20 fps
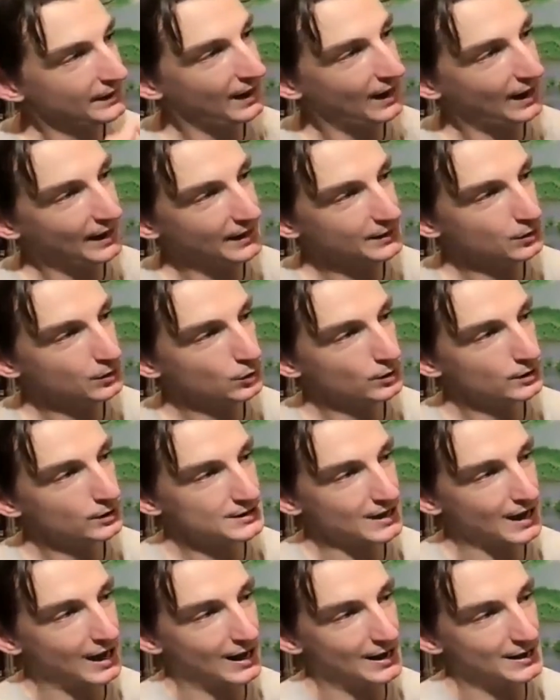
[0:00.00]
behind
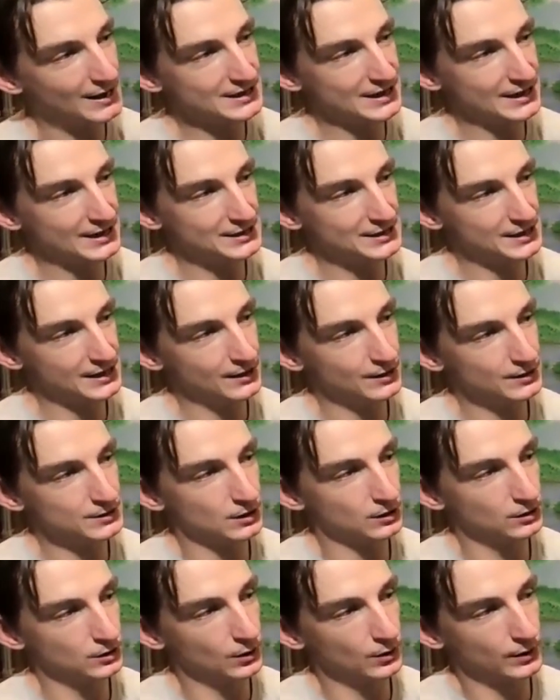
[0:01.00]
Hooter's eyes, his
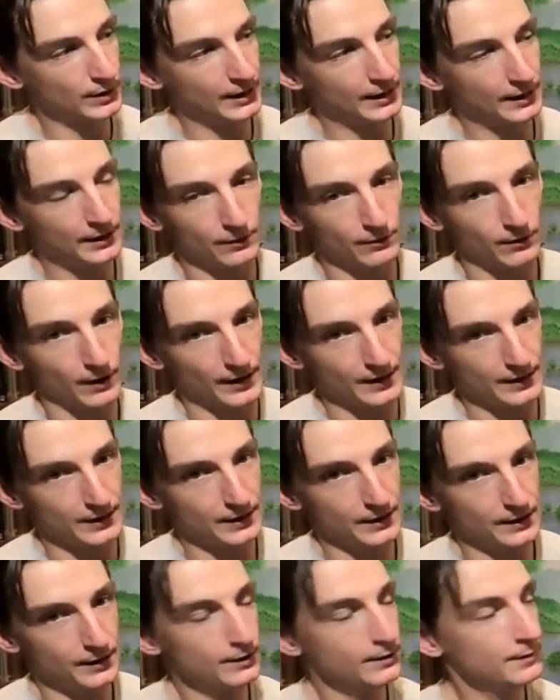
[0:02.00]
ears are located
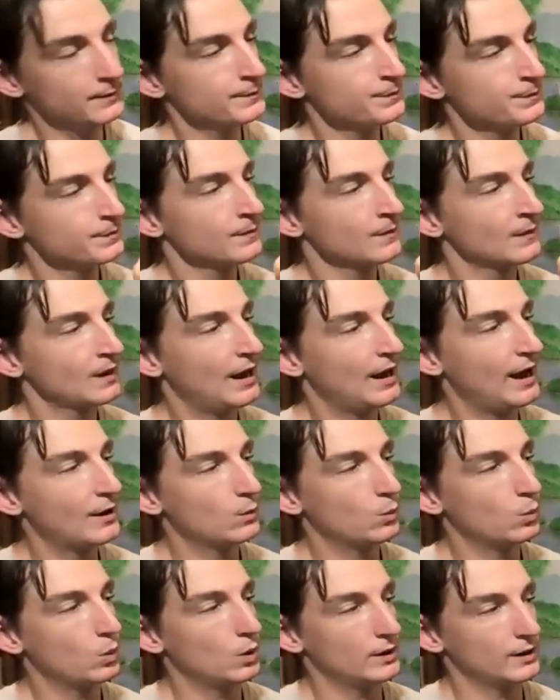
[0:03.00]
right here
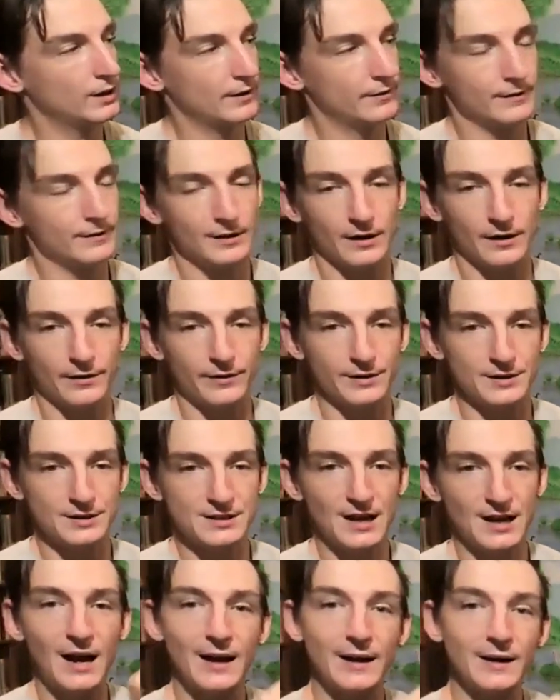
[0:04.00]
and one on the
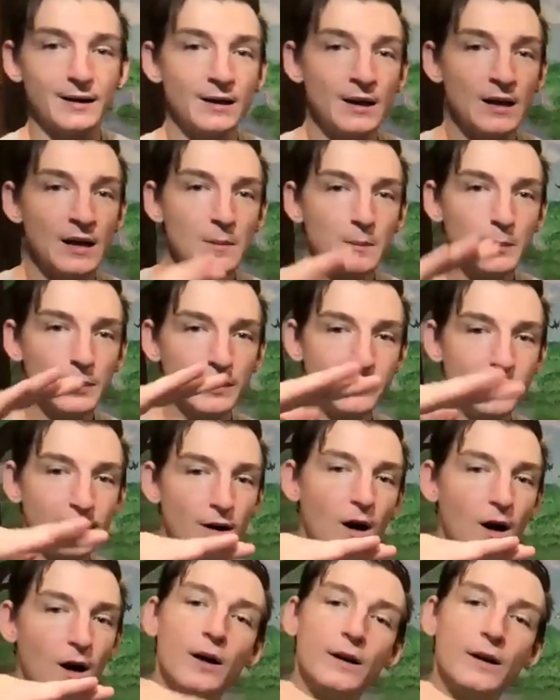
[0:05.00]
other side, but
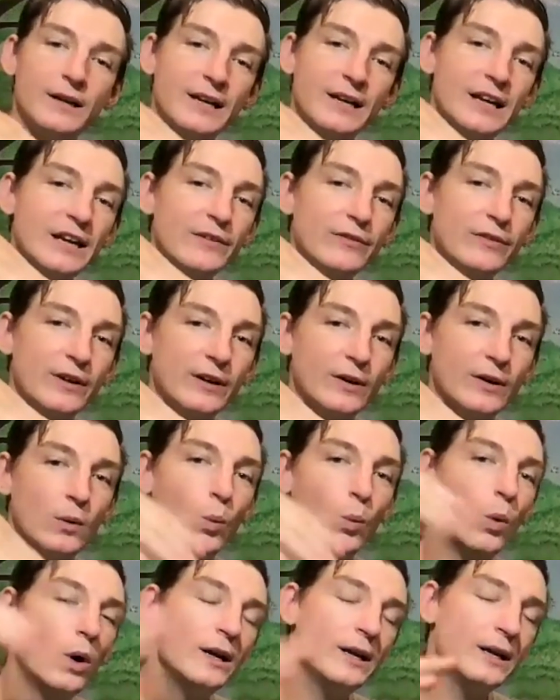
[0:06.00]
they're
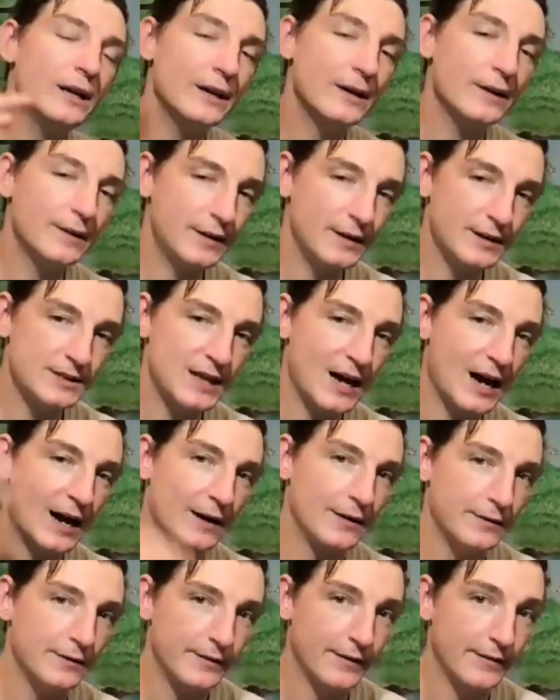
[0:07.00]
uneven. One ear is
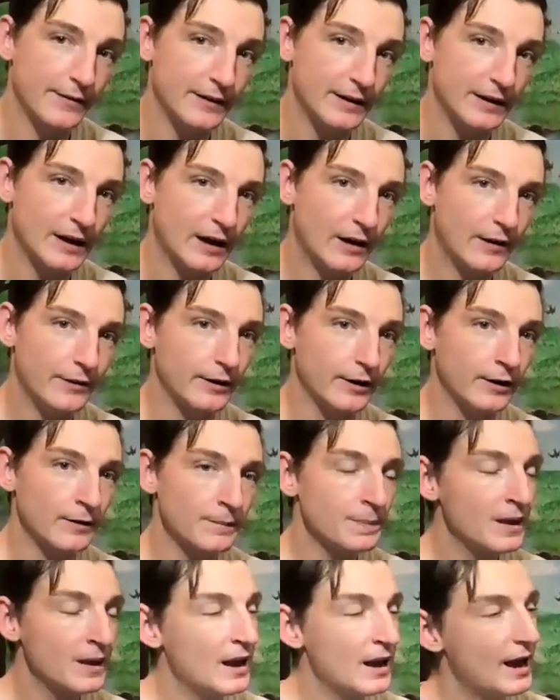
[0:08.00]
higher than the
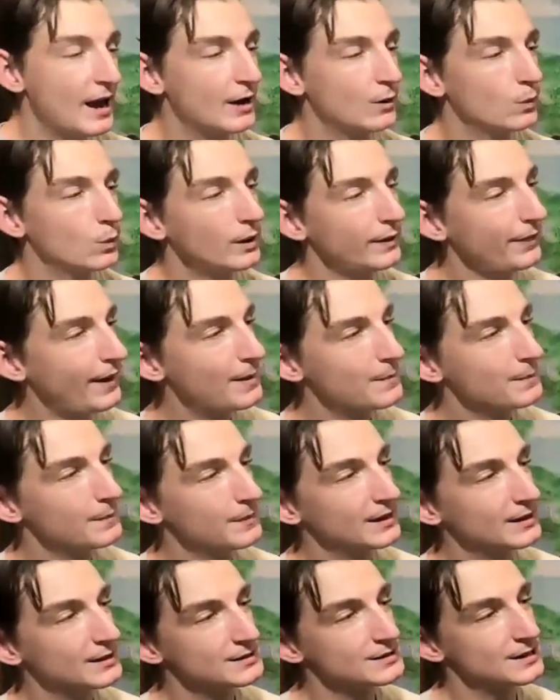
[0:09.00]
other. And what
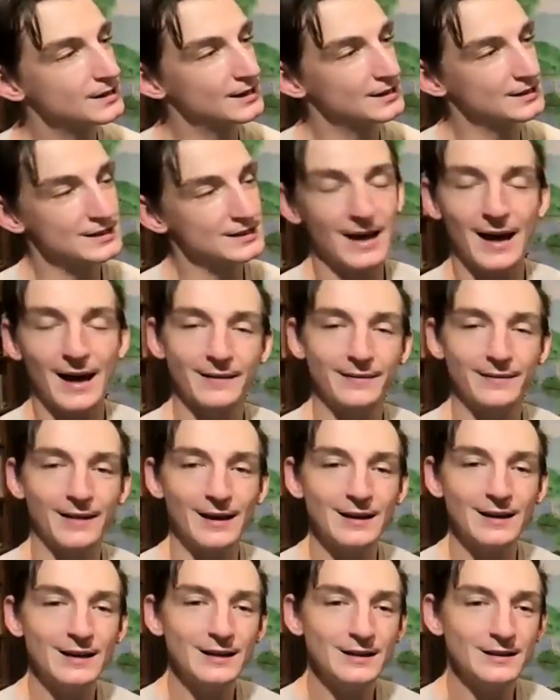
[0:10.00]
that means is that
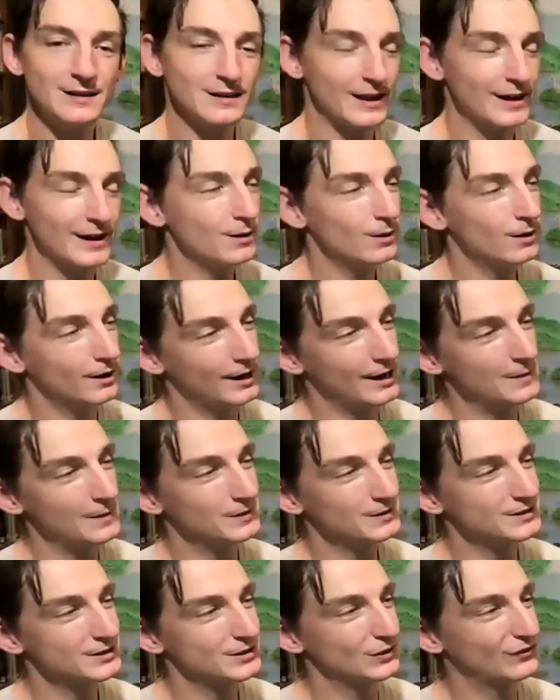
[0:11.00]
they are
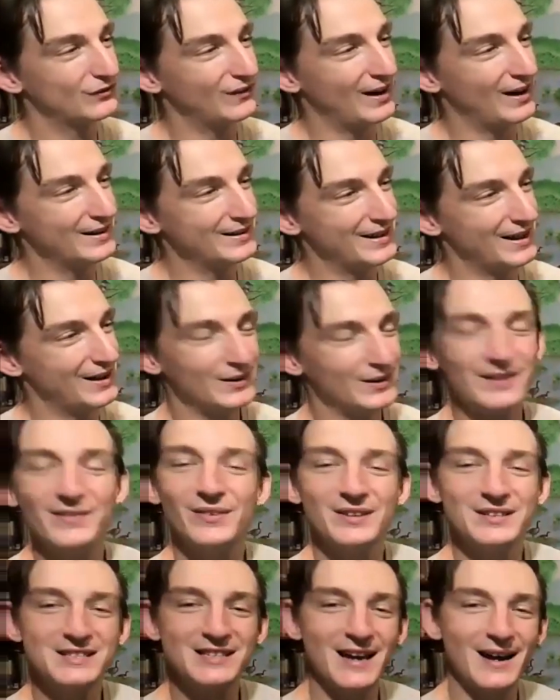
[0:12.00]
able to find out
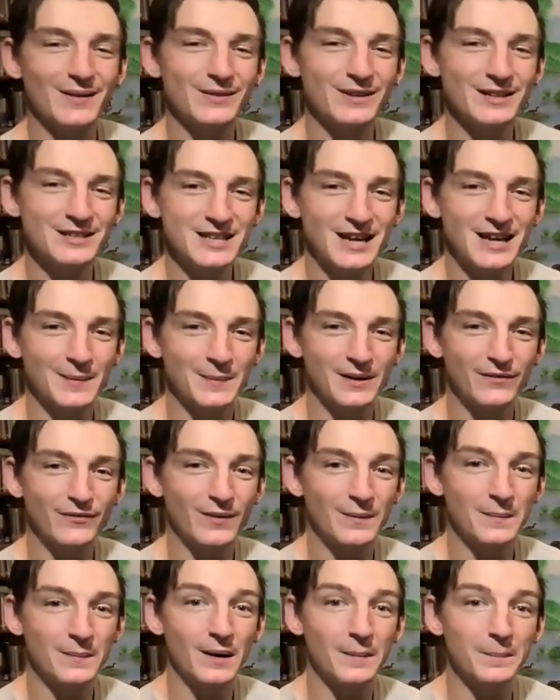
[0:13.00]
if a sound is
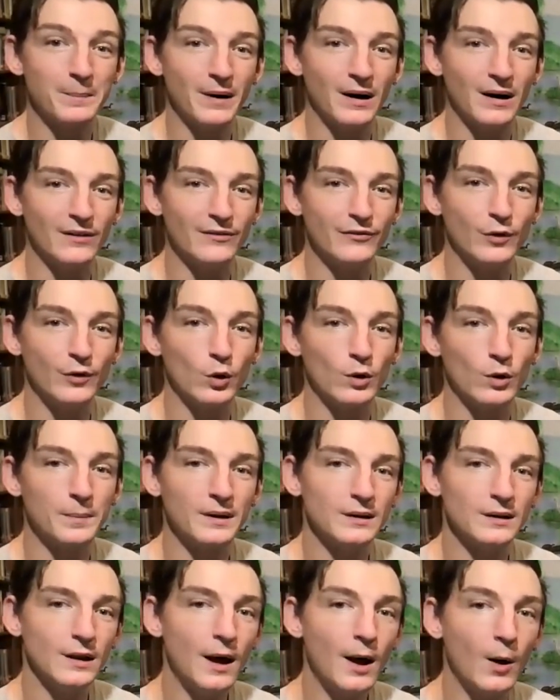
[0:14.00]
coming from above
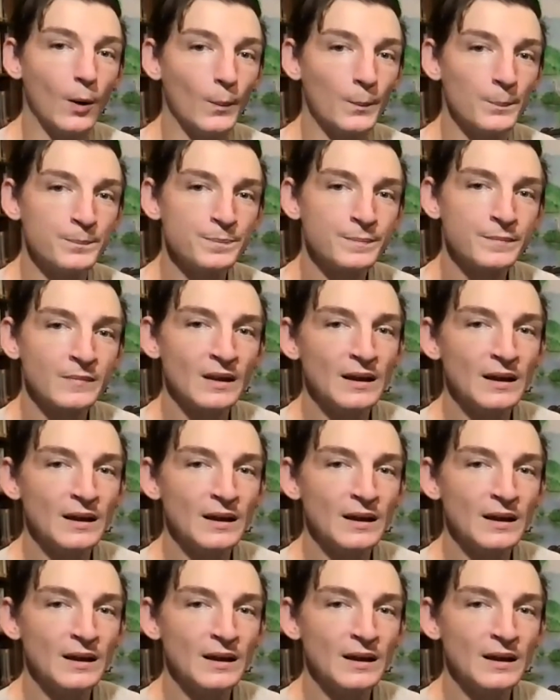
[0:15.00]
or below.